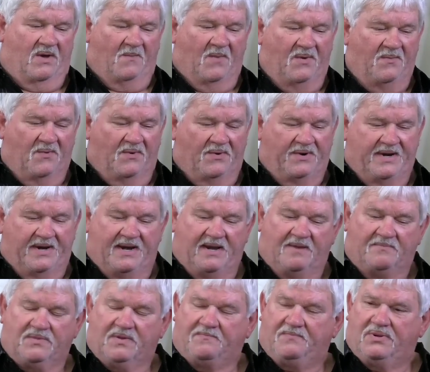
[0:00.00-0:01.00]
We wanted
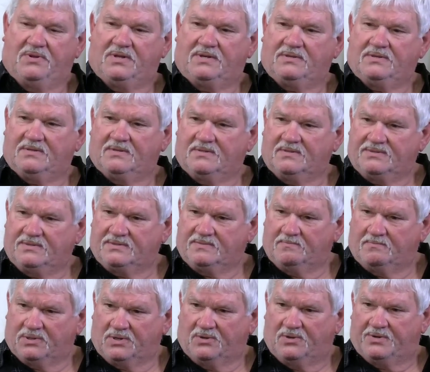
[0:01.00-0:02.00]
him to put
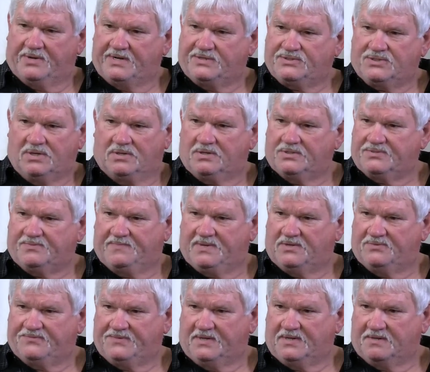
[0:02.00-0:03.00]
Brewer in charge of
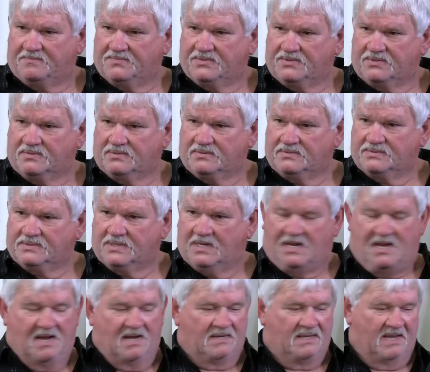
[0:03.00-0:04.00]
both teams.
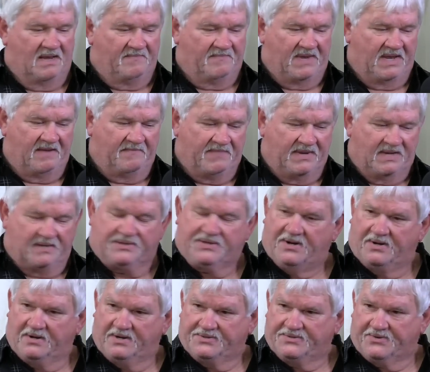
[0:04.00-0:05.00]
Let me be
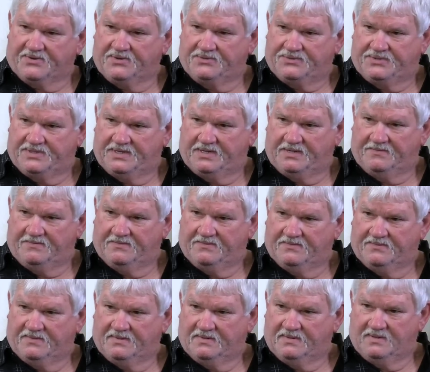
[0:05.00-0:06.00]
Terry's crew chief.
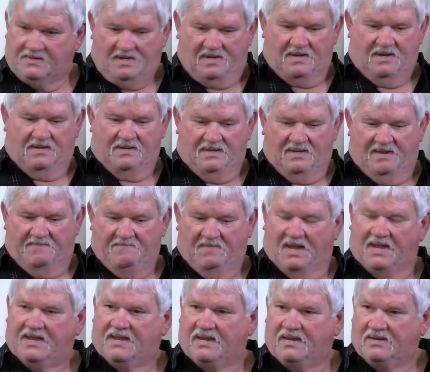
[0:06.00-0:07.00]
Let
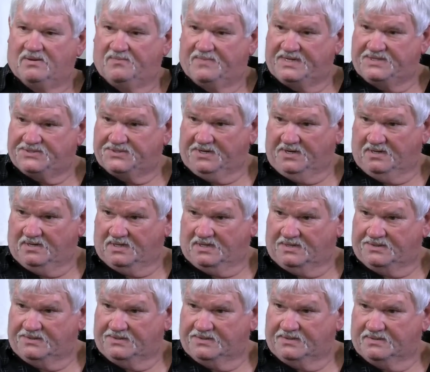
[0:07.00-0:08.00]
Mike Hill be
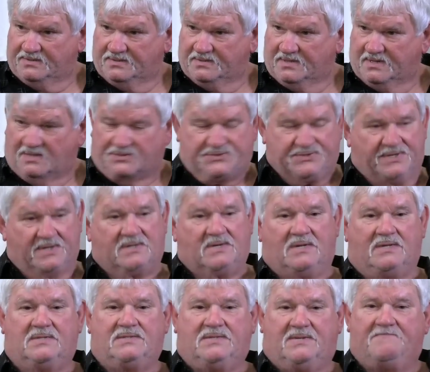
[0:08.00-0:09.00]
Sterling's. Because
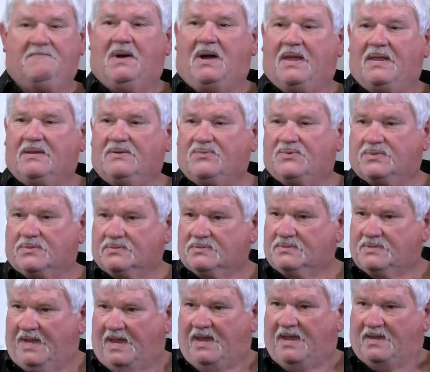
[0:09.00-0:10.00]
Sterling and Mike were,
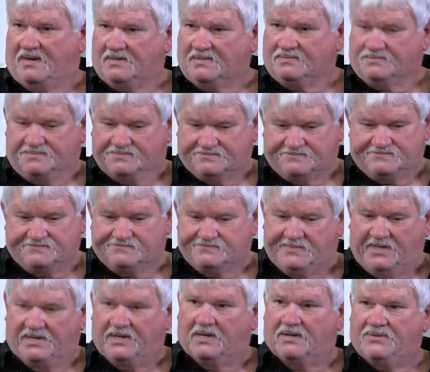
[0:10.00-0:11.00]
they had a,
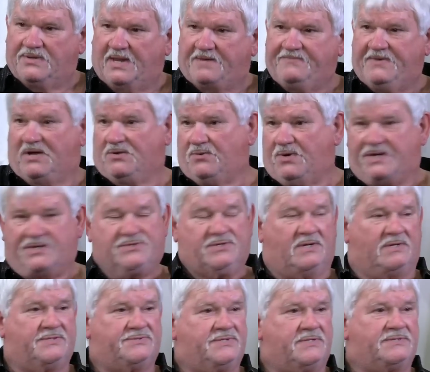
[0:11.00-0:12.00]
you know, they'd known each
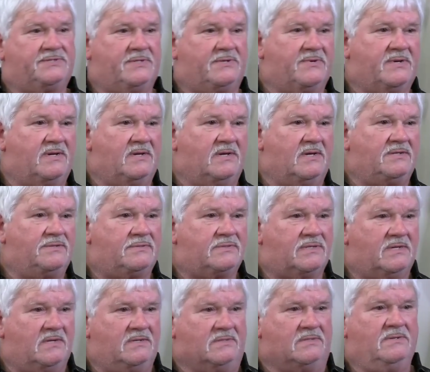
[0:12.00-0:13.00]
other since they were kids,
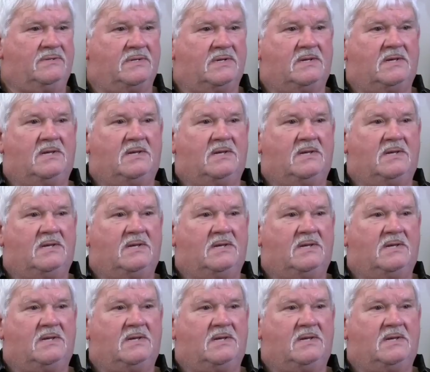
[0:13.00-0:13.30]
too.